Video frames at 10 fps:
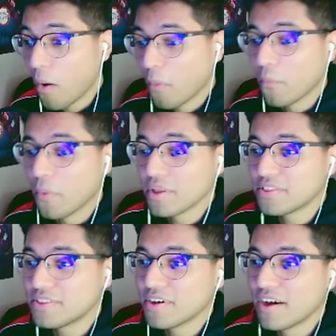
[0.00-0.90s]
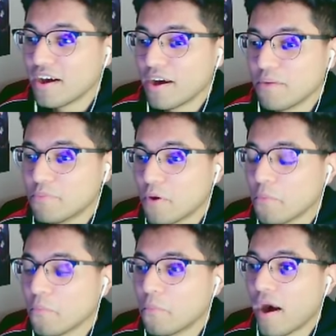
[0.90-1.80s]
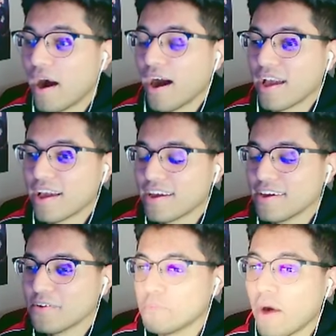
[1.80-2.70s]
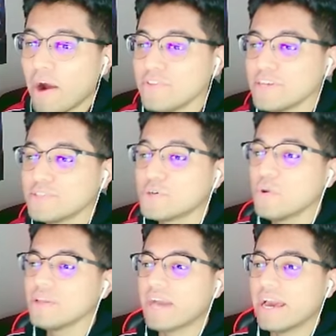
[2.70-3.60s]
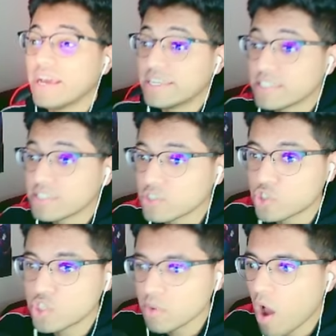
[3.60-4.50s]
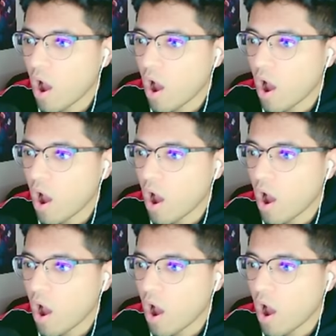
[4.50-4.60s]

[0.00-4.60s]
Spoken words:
What the? Bro, why? Why are they doing that? Is this a cheat?